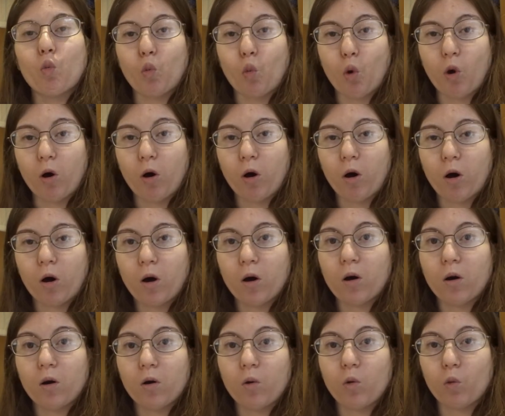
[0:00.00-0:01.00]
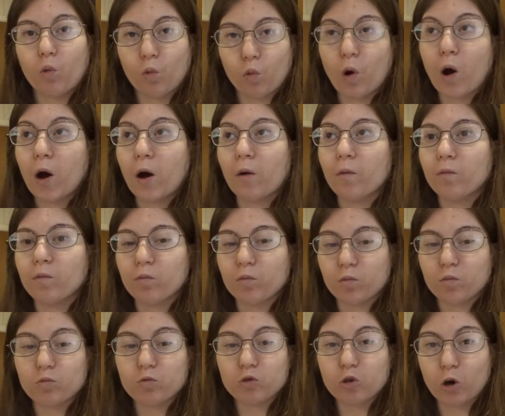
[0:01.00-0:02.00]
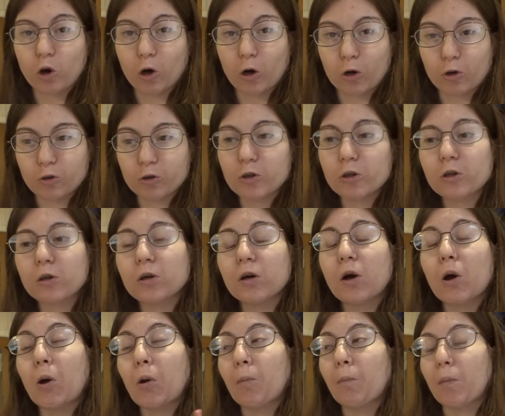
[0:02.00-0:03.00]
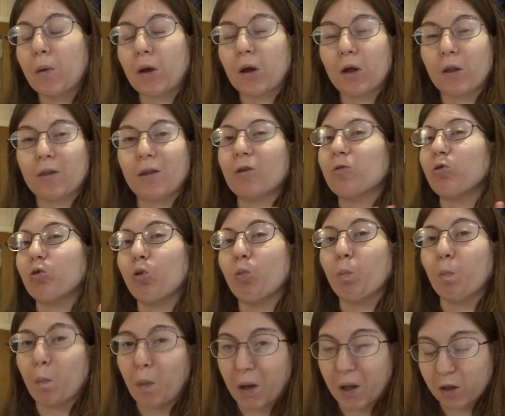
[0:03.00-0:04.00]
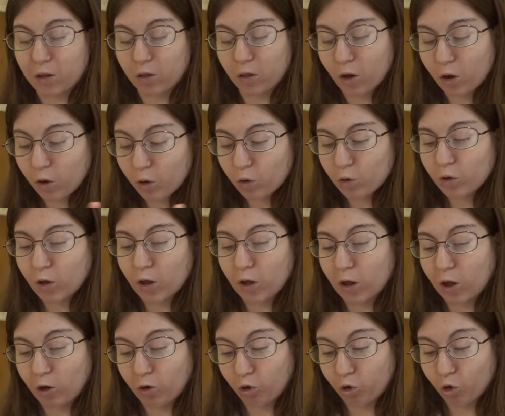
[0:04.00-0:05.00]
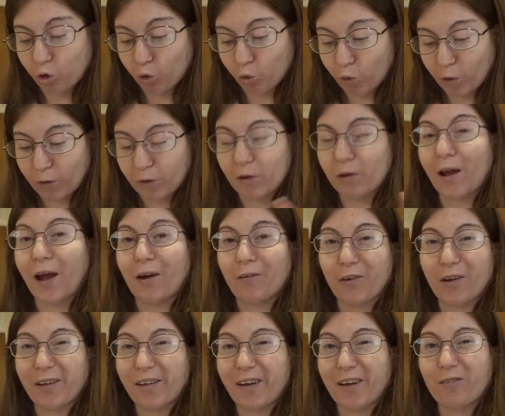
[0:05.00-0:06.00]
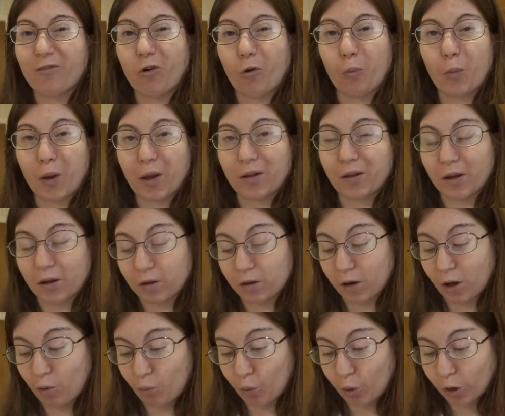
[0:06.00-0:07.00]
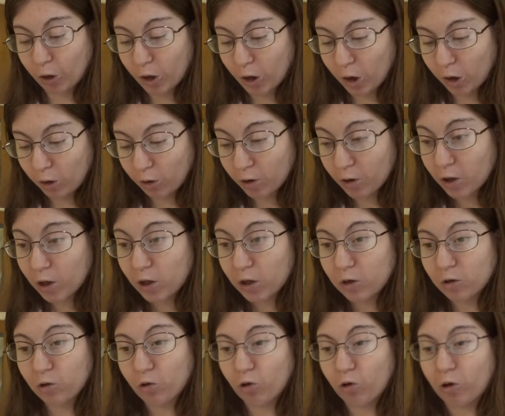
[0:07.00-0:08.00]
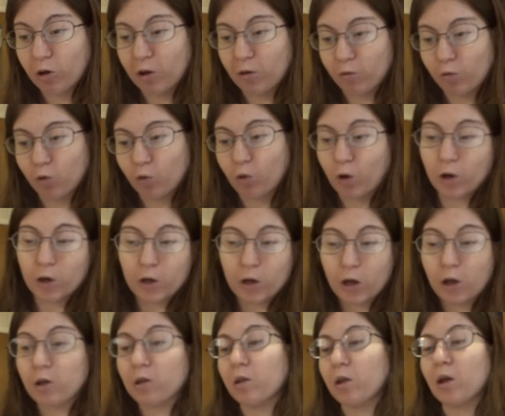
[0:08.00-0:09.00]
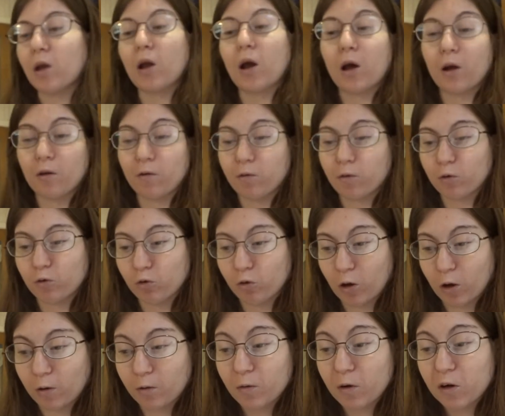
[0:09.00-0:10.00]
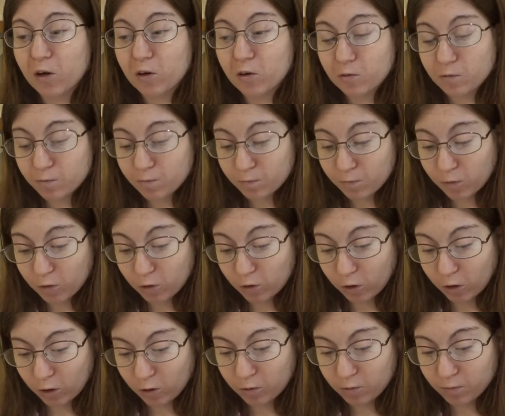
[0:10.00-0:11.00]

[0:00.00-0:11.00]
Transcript: wall um, charger because they do make those in case you're wondering. Everything will be linked down below, including if you want to get the iPhone 12. So,